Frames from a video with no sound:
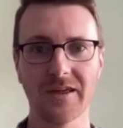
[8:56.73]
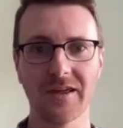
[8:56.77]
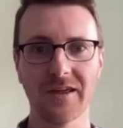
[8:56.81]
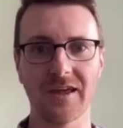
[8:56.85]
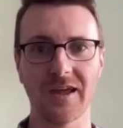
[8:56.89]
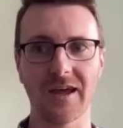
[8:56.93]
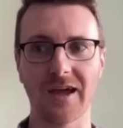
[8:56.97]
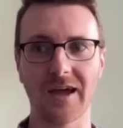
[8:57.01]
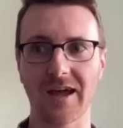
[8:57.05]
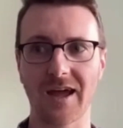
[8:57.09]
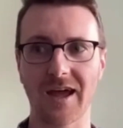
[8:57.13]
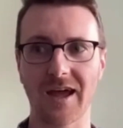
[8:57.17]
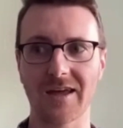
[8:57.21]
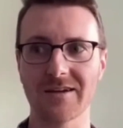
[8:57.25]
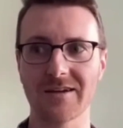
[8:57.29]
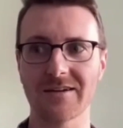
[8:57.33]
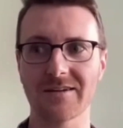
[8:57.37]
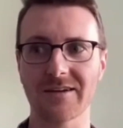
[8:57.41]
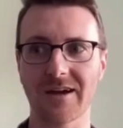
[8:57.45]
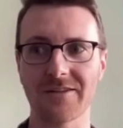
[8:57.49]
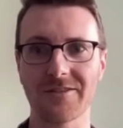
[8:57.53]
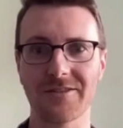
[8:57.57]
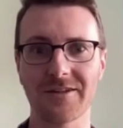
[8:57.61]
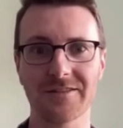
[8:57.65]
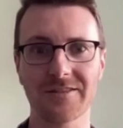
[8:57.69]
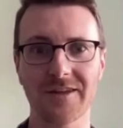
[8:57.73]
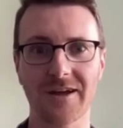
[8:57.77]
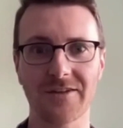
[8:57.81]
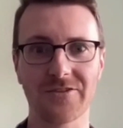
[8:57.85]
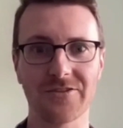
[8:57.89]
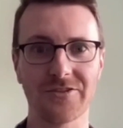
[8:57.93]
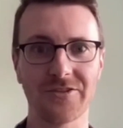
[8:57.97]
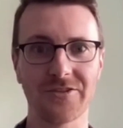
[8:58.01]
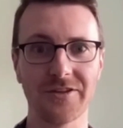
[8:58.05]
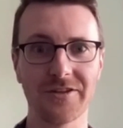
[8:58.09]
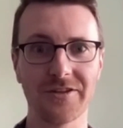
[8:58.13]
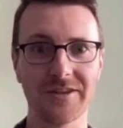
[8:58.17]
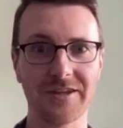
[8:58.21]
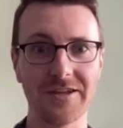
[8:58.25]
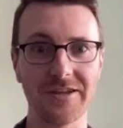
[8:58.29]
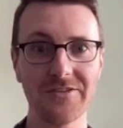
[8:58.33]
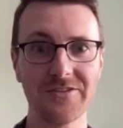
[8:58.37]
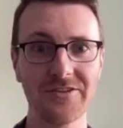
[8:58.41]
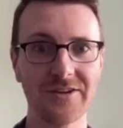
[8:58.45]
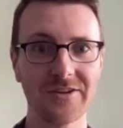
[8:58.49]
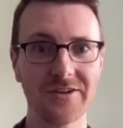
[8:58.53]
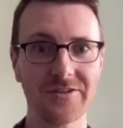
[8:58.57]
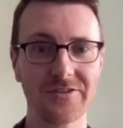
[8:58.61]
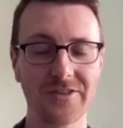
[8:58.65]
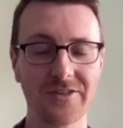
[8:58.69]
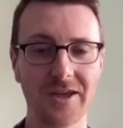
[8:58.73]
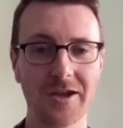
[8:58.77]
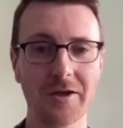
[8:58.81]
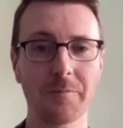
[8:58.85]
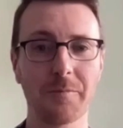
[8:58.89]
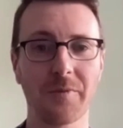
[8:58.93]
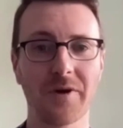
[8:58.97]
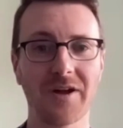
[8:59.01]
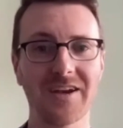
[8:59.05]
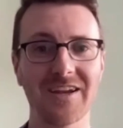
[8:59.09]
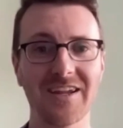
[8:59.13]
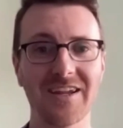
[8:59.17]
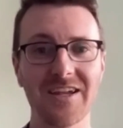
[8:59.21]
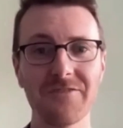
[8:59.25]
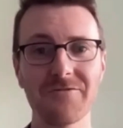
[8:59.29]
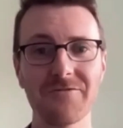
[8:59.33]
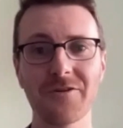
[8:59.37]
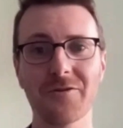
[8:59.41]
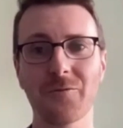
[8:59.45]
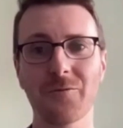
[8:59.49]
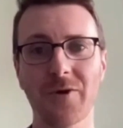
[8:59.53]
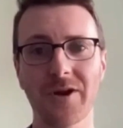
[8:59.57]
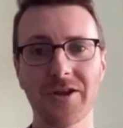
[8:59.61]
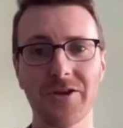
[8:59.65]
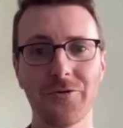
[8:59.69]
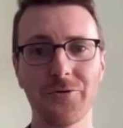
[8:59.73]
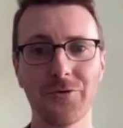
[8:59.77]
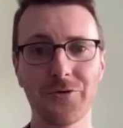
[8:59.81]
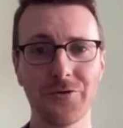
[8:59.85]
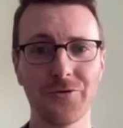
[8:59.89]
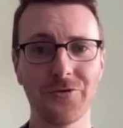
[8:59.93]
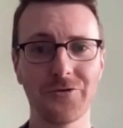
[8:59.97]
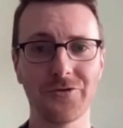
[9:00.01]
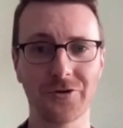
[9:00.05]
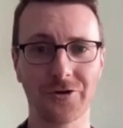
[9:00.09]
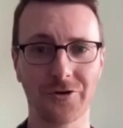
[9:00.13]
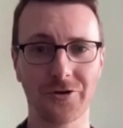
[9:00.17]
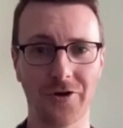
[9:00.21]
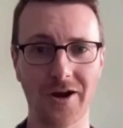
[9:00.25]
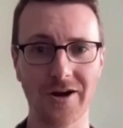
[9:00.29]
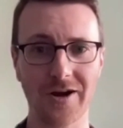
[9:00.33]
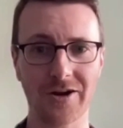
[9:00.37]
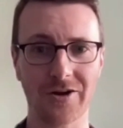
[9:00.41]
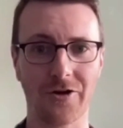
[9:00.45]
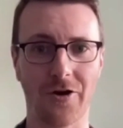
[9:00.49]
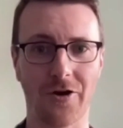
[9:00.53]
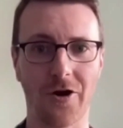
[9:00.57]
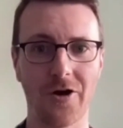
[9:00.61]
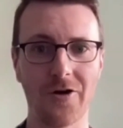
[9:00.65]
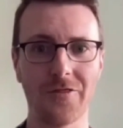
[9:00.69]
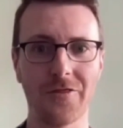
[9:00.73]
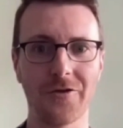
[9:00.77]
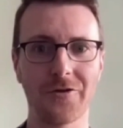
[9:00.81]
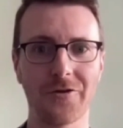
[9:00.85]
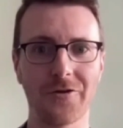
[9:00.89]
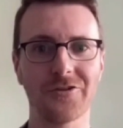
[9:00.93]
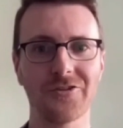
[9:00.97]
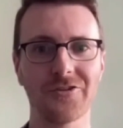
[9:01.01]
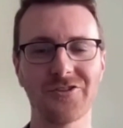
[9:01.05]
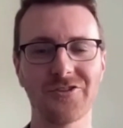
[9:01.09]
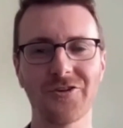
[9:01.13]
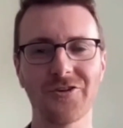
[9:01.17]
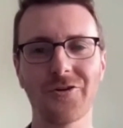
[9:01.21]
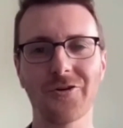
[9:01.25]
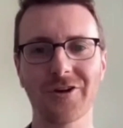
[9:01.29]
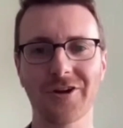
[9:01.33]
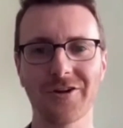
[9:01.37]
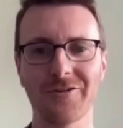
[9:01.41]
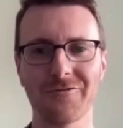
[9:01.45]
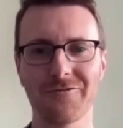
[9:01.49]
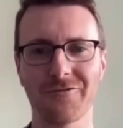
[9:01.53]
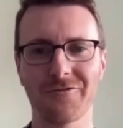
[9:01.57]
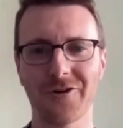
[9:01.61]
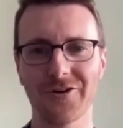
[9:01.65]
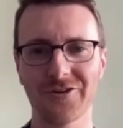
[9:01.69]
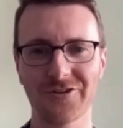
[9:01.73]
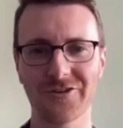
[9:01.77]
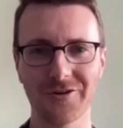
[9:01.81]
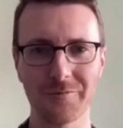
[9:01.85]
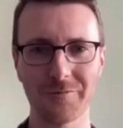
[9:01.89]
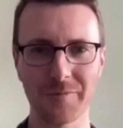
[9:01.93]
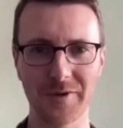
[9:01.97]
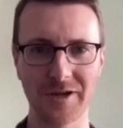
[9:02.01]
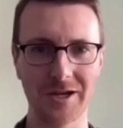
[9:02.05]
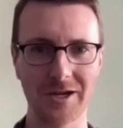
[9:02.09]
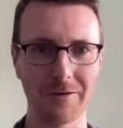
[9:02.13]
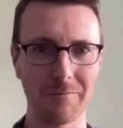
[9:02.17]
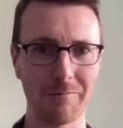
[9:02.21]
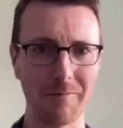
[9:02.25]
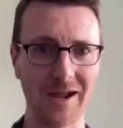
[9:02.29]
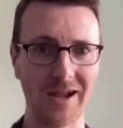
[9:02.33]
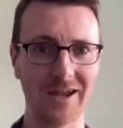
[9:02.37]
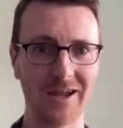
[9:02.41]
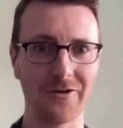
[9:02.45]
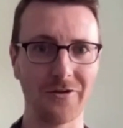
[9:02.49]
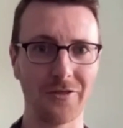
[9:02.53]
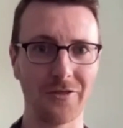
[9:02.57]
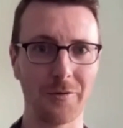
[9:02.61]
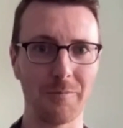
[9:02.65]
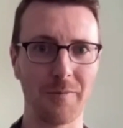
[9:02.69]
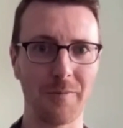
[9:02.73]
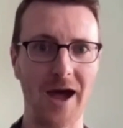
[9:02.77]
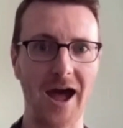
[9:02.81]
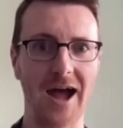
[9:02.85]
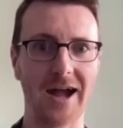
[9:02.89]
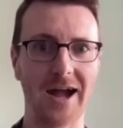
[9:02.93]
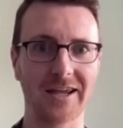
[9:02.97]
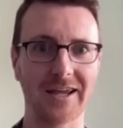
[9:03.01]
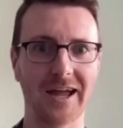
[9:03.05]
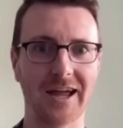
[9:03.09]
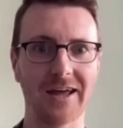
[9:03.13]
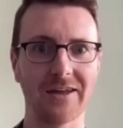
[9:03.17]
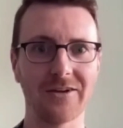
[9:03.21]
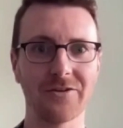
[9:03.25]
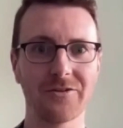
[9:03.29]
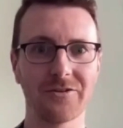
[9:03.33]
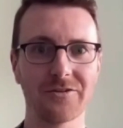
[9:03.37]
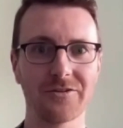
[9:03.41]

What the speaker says: And I think that's the easiest thing. But even when you use your credit card, there's still a conversion being made on the back end